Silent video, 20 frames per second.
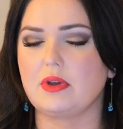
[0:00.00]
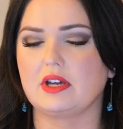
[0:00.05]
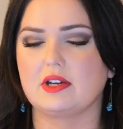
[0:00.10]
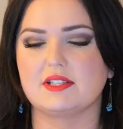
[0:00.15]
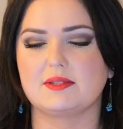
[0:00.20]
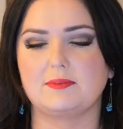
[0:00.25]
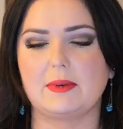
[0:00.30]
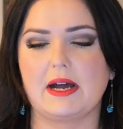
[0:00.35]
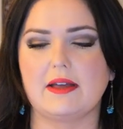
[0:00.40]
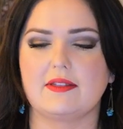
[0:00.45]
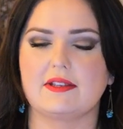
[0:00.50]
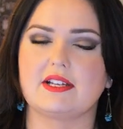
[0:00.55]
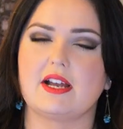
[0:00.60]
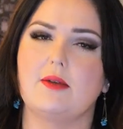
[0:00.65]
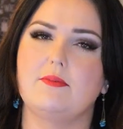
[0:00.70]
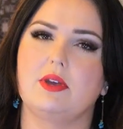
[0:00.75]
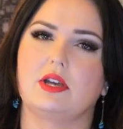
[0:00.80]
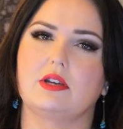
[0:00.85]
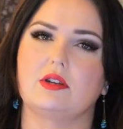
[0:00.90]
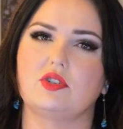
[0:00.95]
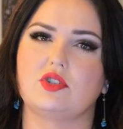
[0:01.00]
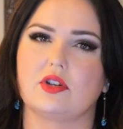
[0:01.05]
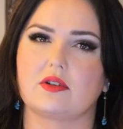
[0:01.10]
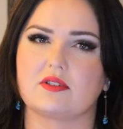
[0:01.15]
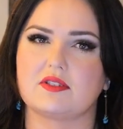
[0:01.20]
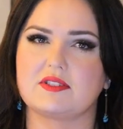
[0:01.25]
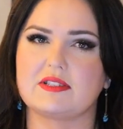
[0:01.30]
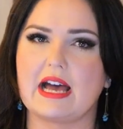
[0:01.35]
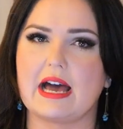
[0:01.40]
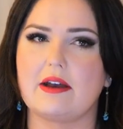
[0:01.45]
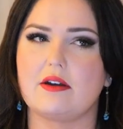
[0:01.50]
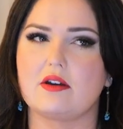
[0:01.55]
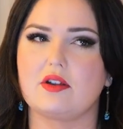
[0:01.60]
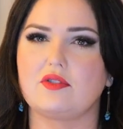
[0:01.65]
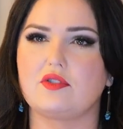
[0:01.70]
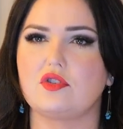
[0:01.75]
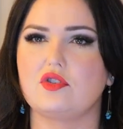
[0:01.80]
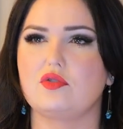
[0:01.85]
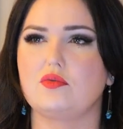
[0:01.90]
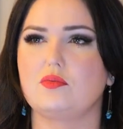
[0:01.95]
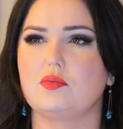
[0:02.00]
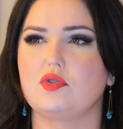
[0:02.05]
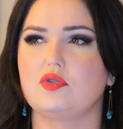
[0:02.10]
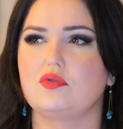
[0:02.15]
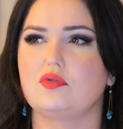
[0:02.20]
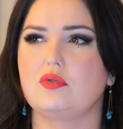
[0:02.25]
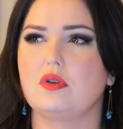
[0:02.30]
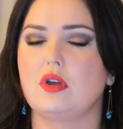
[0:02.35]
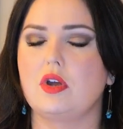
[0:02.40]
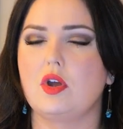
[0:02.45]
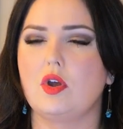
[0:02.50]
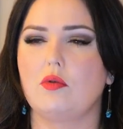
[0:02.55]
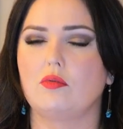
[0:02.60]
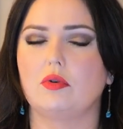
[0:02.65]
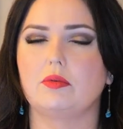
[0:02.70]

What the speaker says: because by the time it conjuncts Saturn at the new moon,